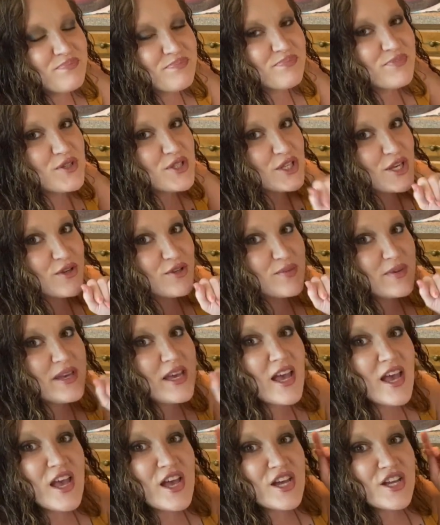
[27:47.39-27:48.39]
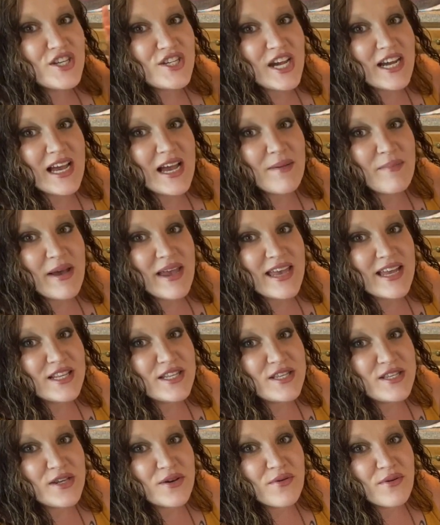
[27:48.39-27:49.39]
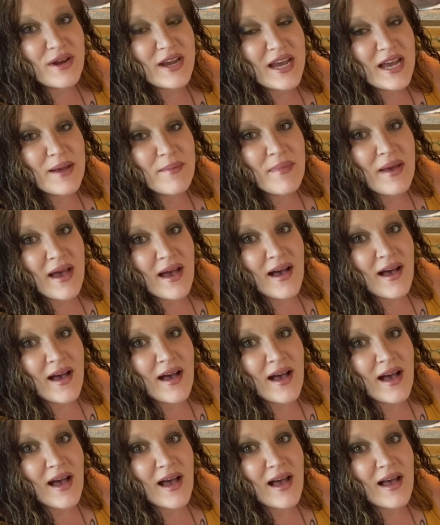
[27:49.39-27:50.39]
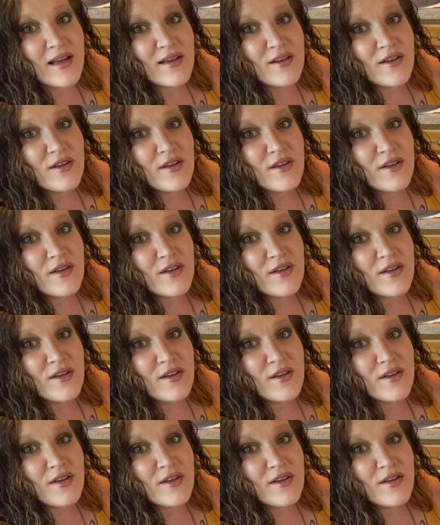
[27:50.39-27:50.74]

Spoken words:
Excuse me. Check out my Instagram at